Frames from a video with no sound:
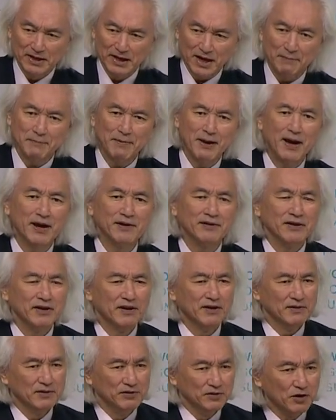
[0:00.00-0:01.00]

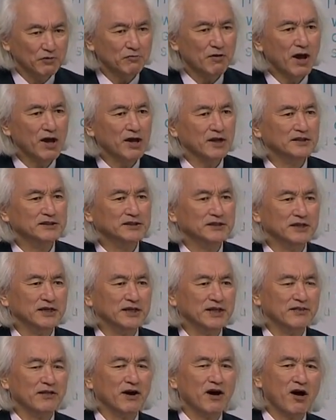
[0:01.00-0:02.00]
about
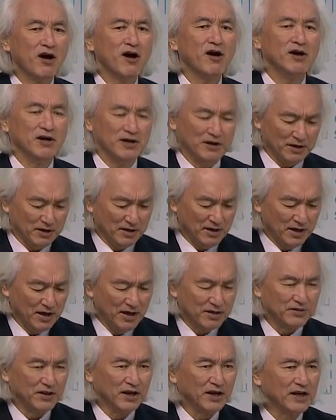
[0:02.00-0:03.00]
neurology, the heart,
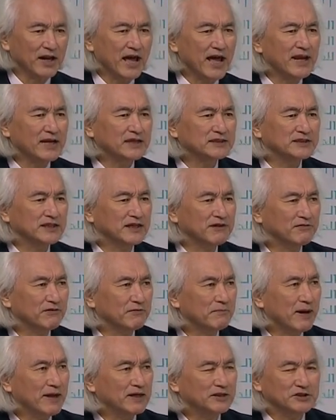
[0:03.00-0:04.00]
the latest
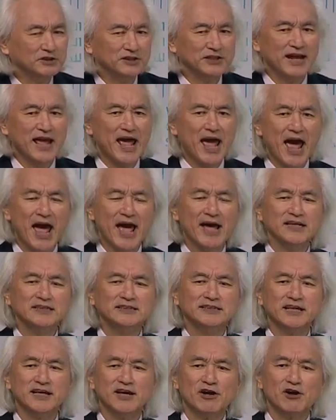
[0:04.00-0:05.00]
information
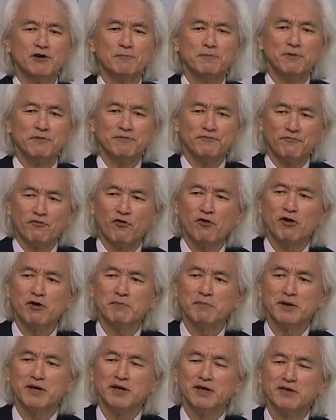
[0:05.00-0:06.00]
as they are
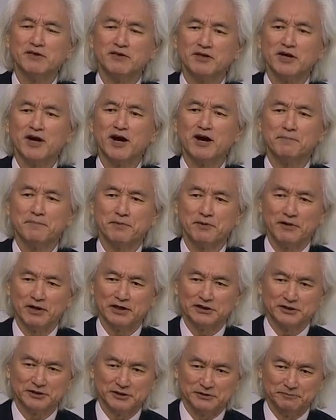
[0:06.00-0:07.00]
performing the
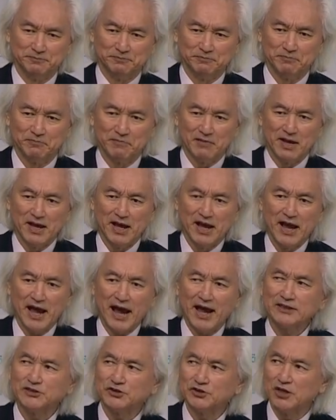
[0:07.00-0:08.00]
operation.
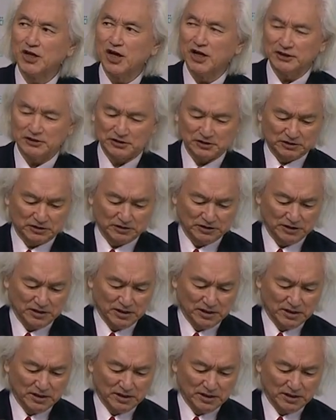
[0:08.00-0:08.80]
Astronauts